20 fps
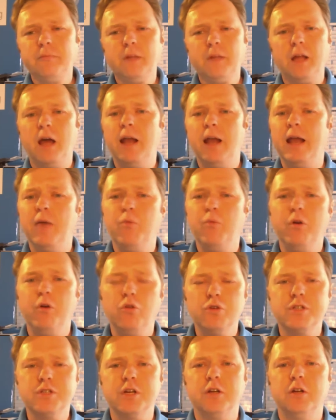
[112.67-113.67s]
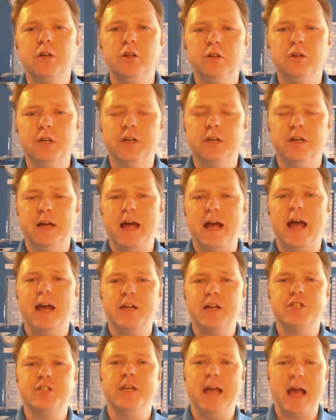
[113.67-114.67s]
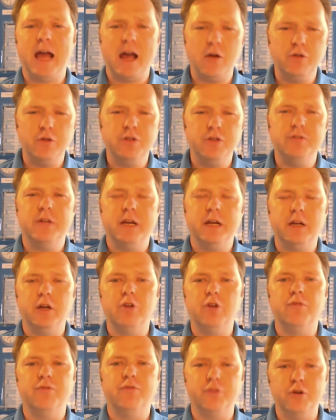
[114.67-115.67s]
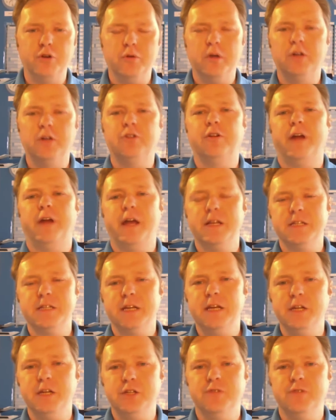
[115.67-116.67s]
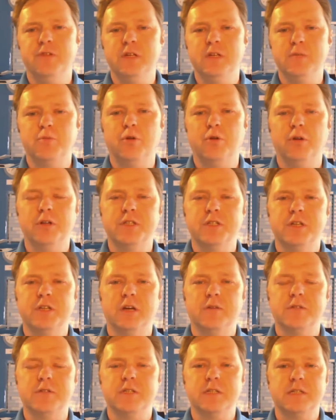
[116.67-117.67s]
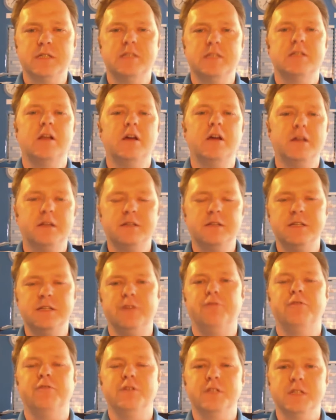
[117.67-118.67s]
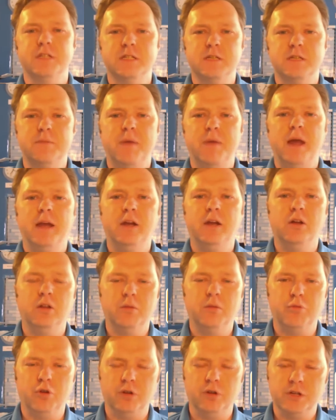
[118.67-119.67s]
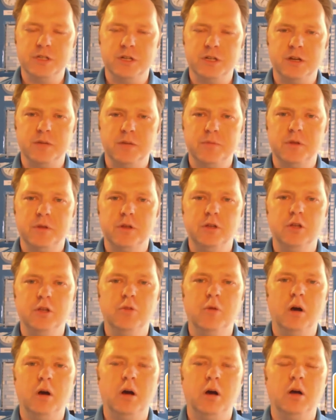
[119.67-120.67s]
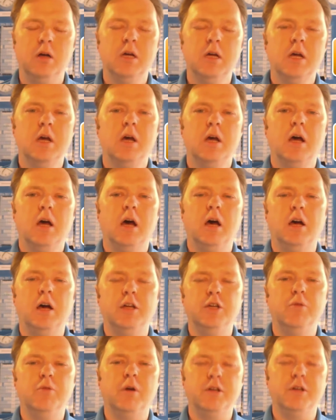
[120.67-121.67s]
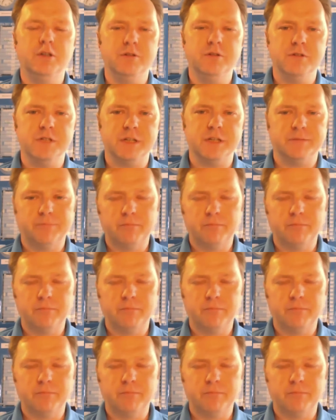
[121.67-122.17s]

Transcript: And then we're also going to look at actually how you then go through and create each of these product types, because there's slight differences depending on the product type that you are using.